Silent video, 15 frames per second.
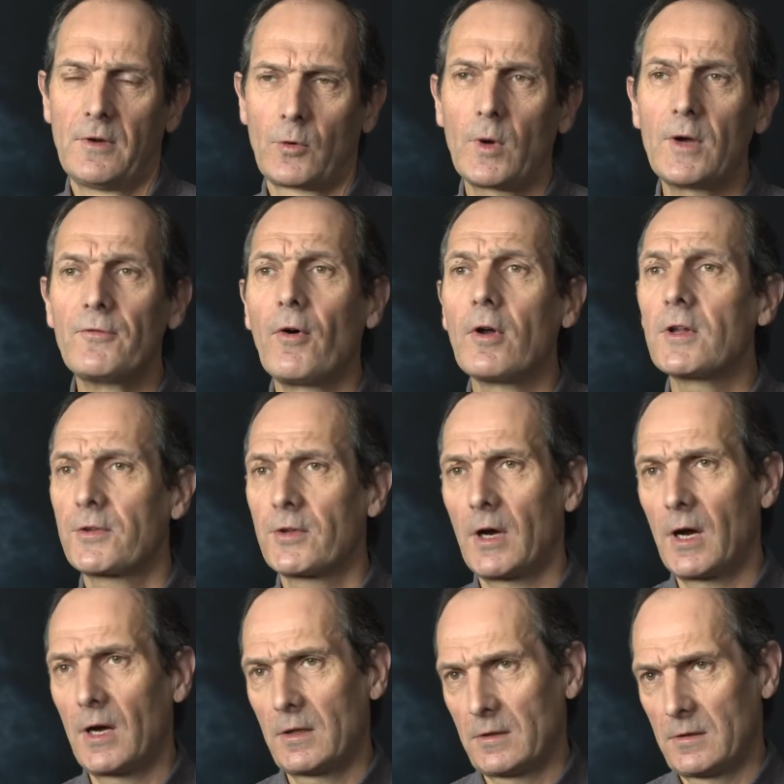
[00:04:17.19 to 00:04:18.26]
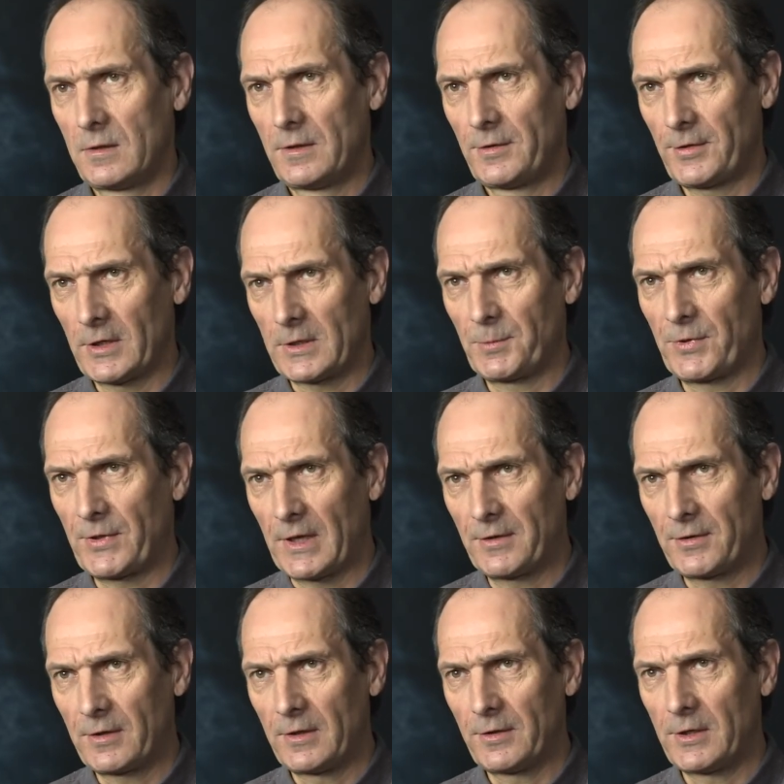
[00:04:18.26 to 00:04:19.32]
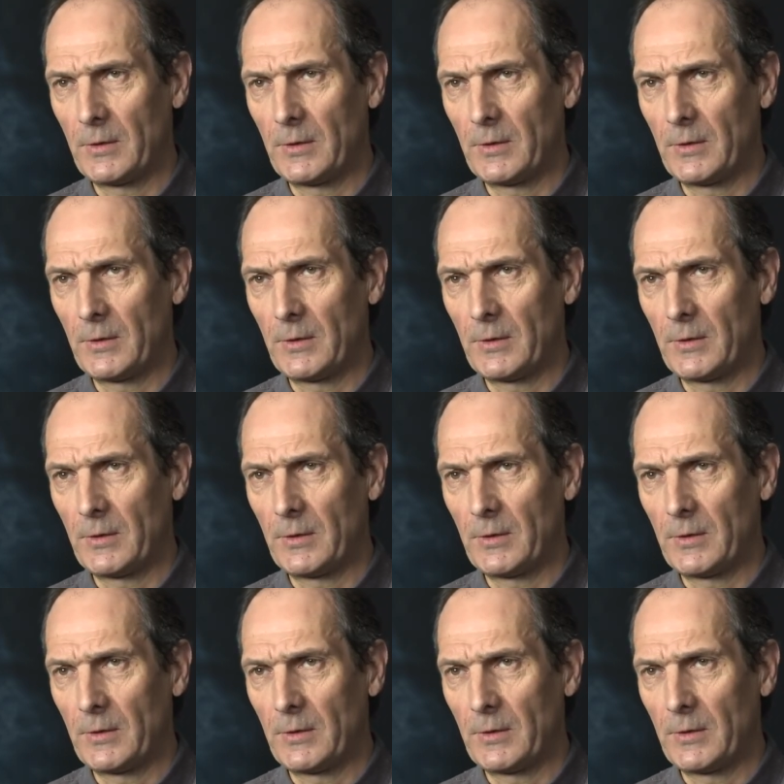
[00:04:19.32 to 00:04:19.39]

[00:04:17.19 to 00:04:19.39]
quite volatile circumstances.